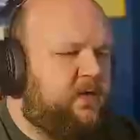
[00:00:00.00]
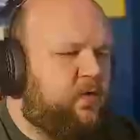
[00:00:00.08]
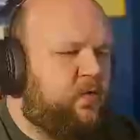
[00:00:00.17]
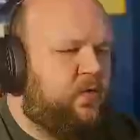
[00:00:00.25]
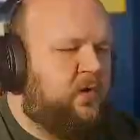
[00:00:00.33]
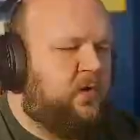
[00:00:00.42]

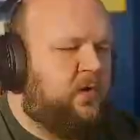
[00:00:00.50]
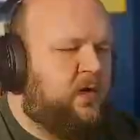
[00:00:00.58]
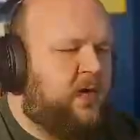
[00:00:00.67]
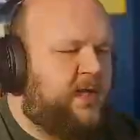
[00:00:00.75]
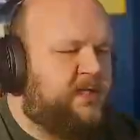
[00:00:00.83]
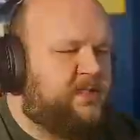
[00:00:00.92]
or
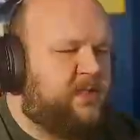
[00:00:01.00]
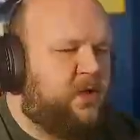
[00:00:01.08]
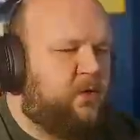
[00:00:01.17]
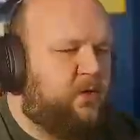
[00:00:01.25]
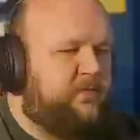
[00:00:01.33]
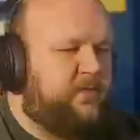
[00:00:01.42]
a
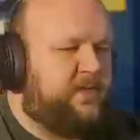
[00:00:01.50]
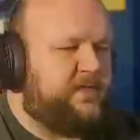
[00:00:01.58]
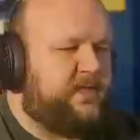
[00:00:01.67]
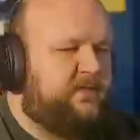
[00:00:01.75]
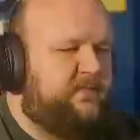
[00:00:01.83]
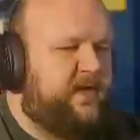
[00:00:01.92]
slower
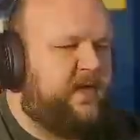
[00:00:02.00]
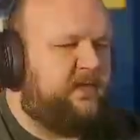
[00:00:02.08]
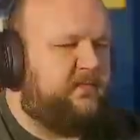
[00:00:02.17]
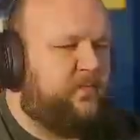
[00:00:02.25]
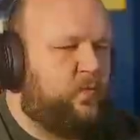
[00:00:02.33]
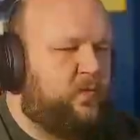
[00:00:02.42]
freezing effect
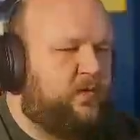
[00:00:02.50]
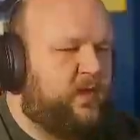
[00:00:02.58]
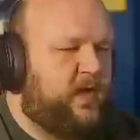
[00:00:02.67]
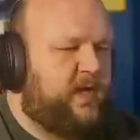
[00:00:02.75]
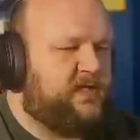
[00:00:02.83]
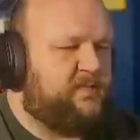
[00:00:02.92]
for the
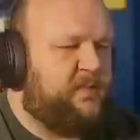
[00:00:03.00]
Ice